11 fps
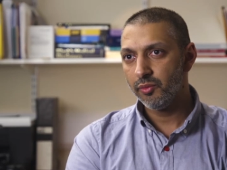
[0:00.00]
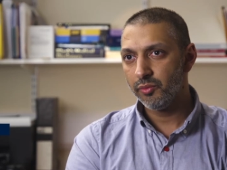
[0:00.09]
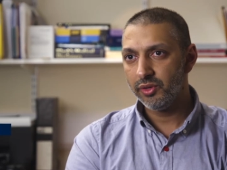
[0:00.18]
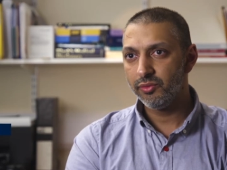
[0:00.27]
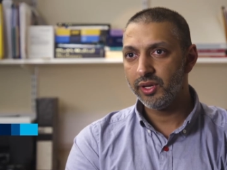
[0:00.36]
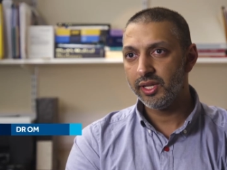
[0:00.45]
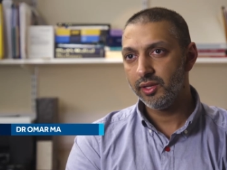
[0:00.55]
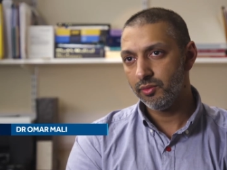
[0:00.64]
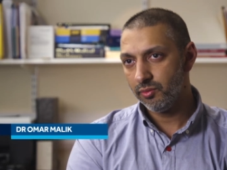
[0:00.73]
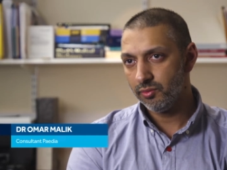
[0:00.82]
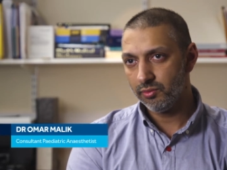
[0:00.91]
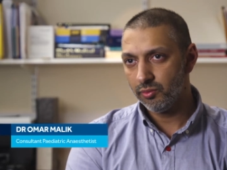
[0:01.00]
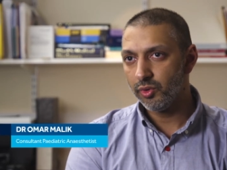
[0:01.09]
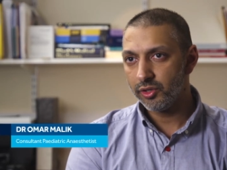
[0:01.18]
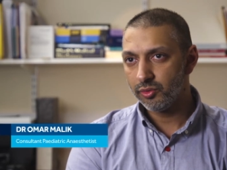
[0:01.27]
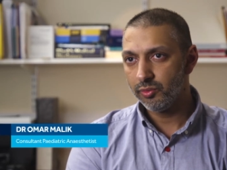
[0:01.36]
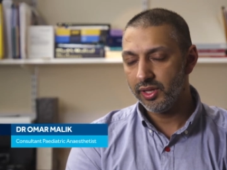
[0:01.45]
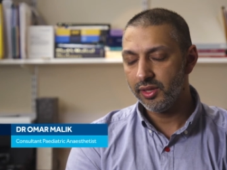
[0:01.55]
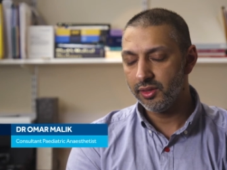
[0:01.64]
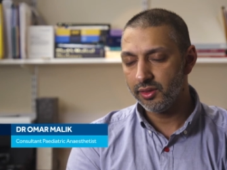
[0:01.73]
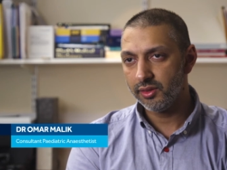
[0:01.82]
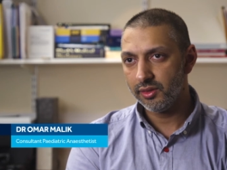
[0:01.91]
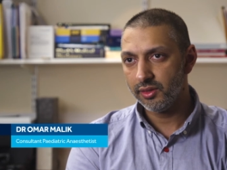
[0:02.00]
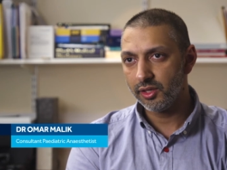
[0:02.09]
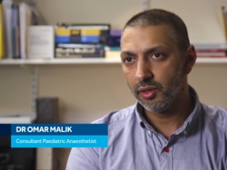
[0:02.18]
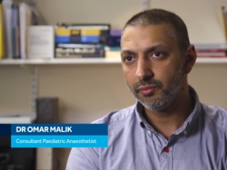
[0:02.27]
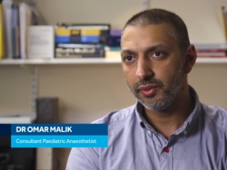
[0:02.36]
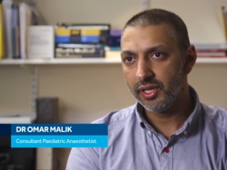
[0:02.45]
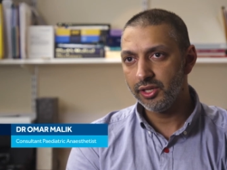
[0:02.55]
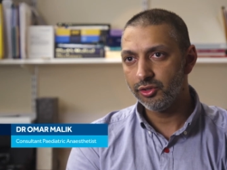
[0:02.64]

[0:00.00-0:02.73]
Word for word: And we really worked with the company